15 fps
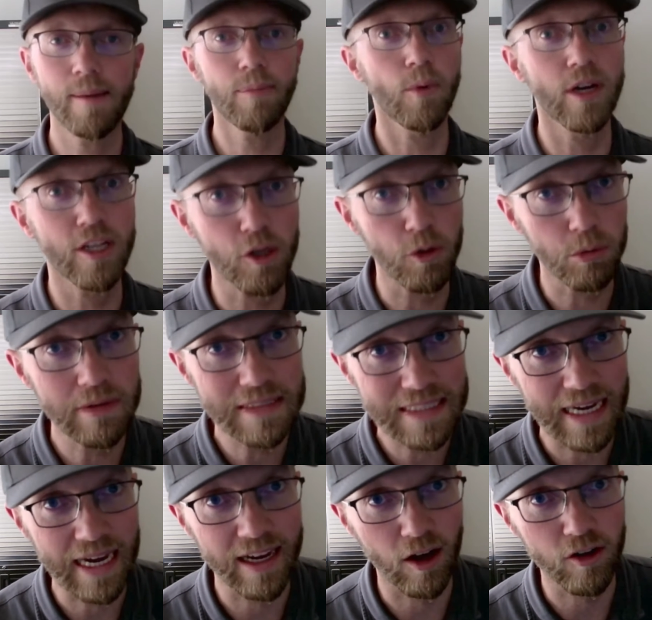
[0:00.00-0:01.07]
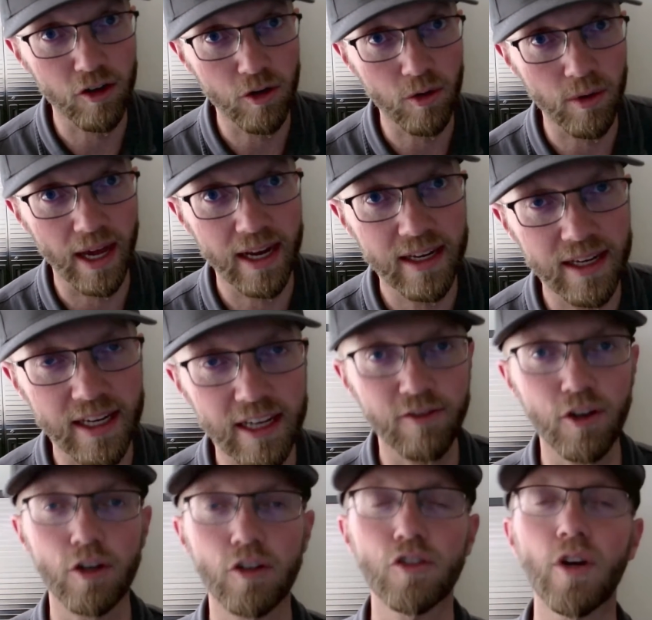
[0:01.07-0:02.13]
where you cannot do that
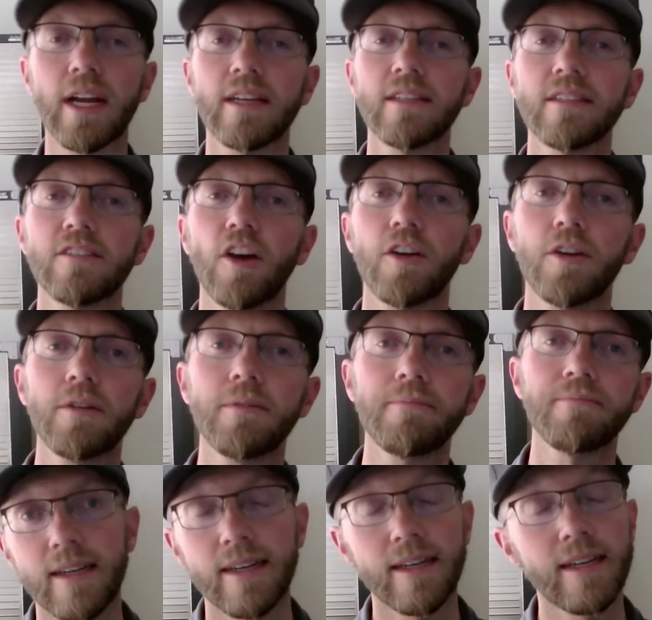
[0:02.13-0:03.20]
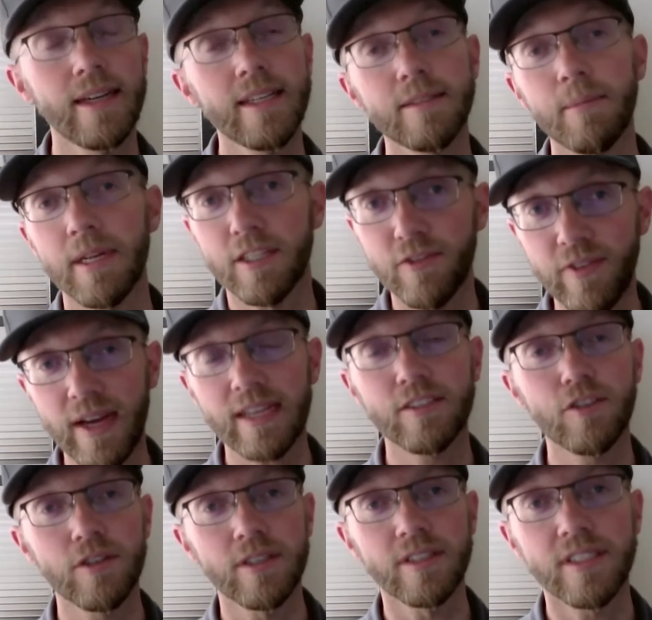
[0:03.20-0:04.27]
if you're trying to solder. It's much
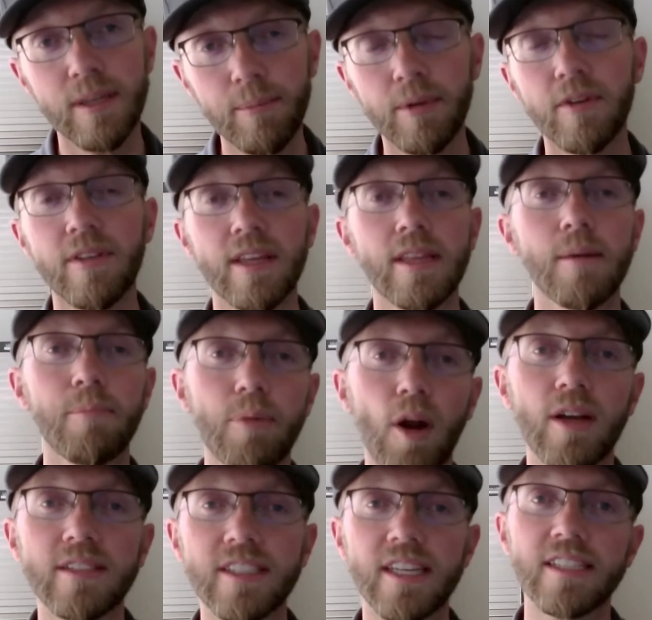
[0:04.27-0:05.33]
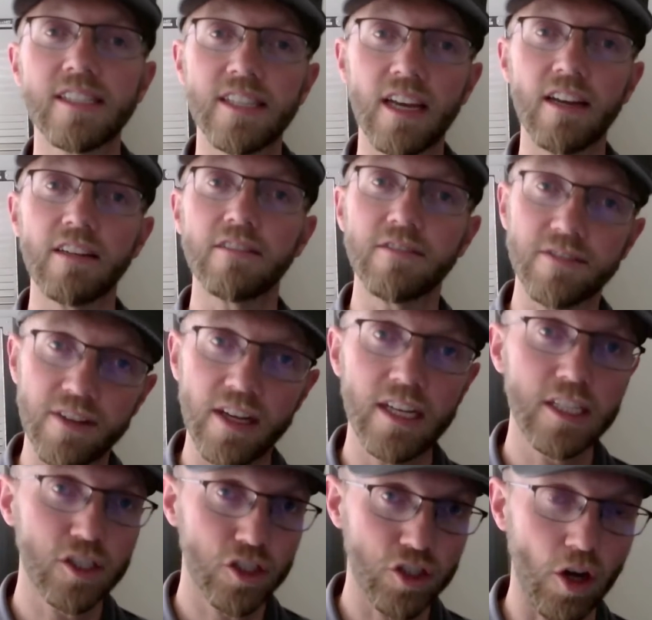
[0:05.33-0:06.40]
faster and simpler than the process of
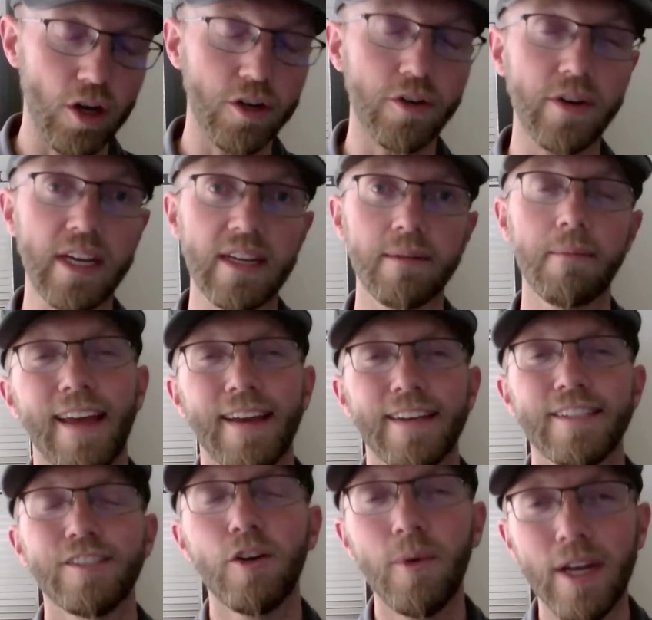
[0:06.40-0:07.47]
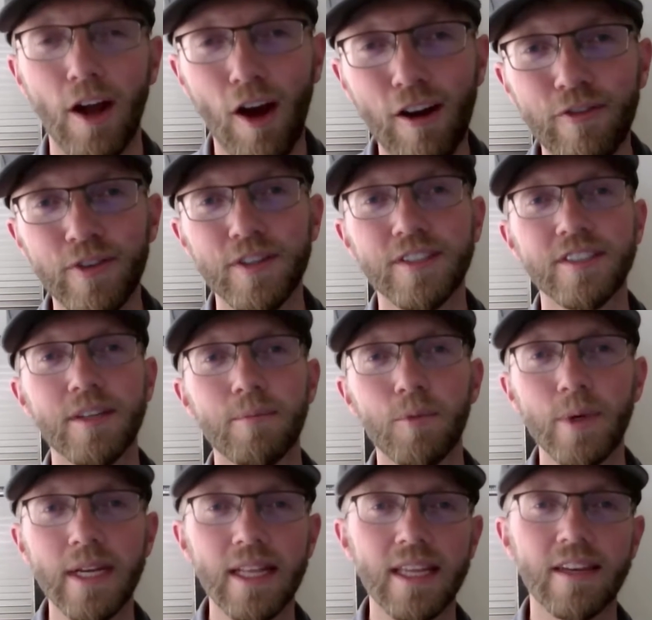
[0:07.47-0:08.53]
soldering, so it offers some
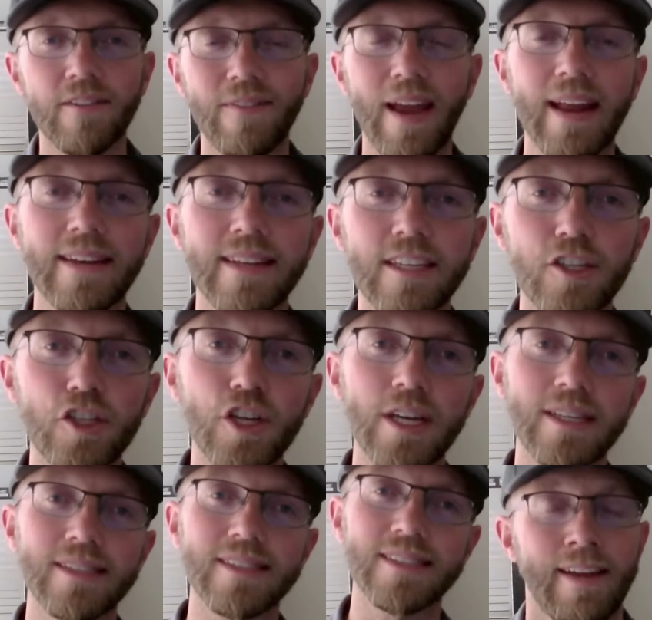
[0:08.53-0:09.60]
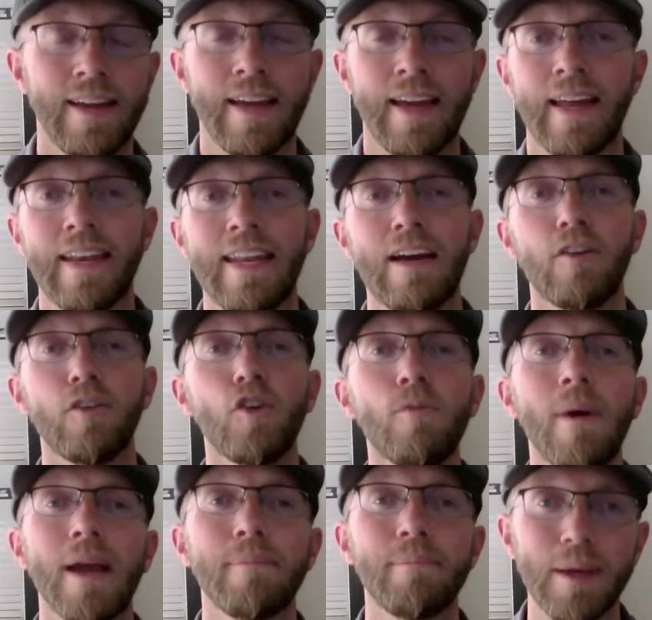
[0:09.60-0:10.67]
real advantages. Now you
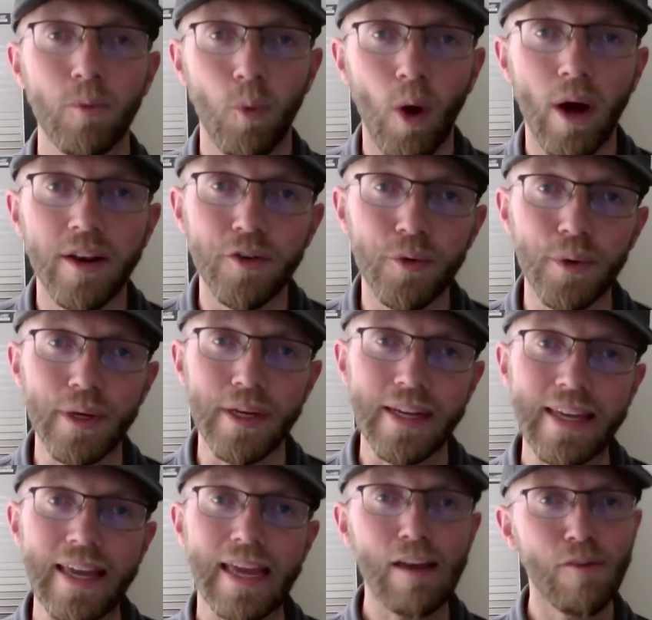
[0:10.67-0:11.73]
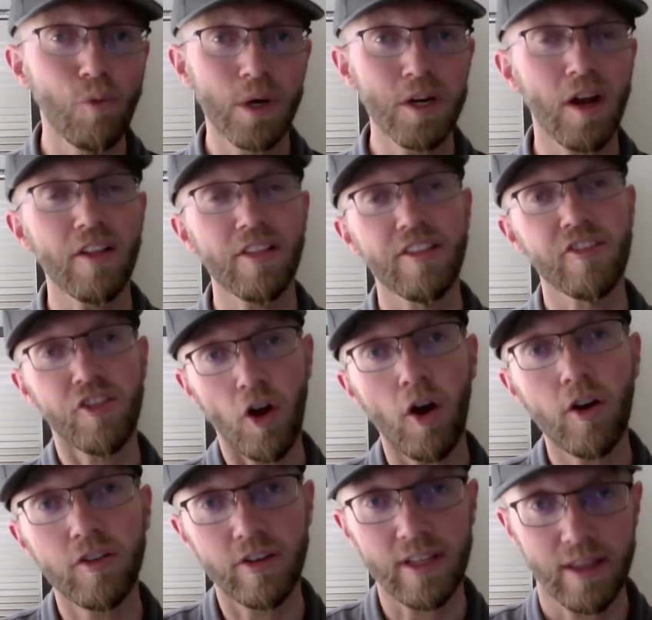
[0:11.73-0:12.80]
might be wondering, if we're not
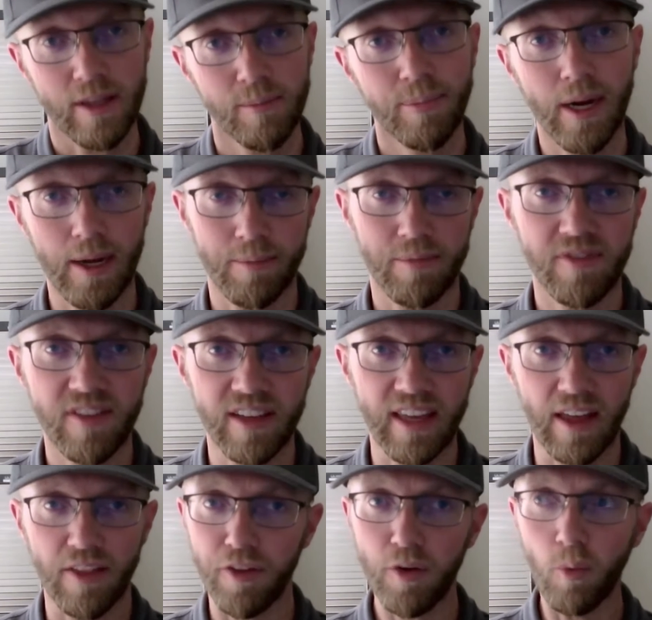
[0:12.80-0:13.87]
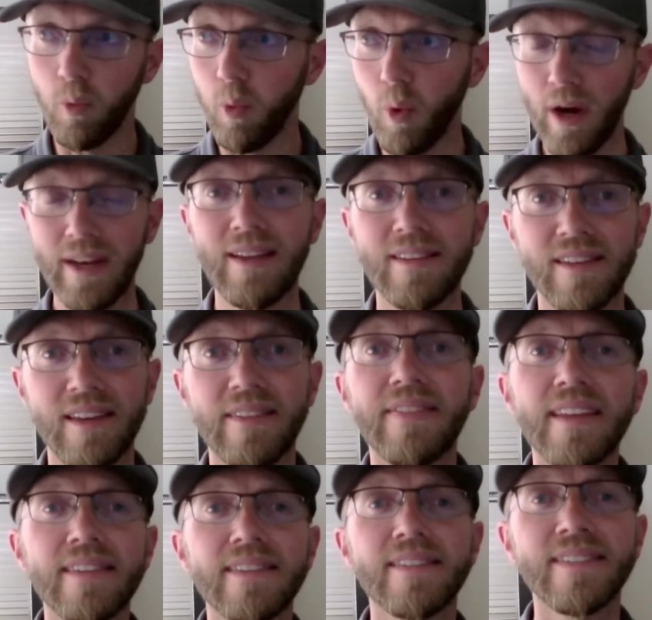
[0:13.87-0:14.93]
soldering the pipes together, what is it
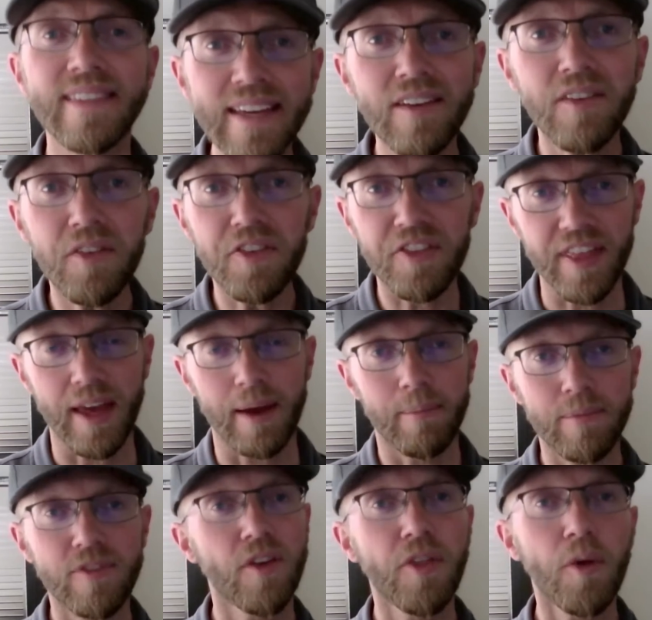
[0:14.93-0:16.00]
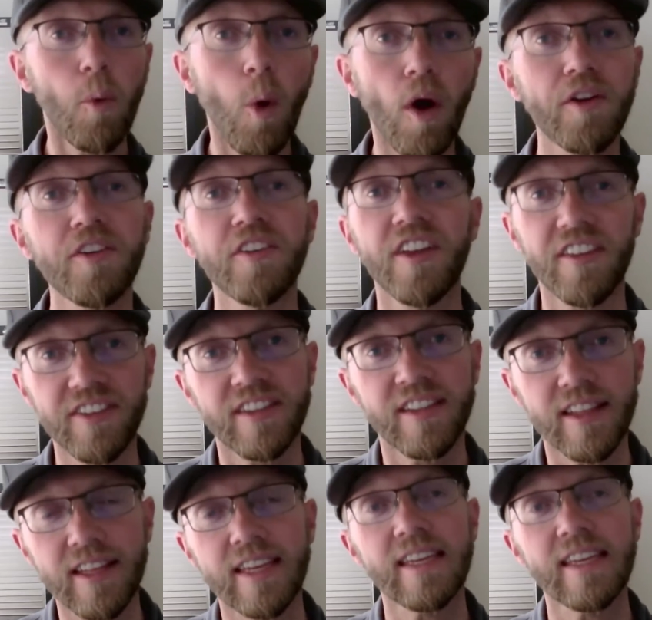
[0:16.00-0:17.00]
that seals them so the water doesn't leak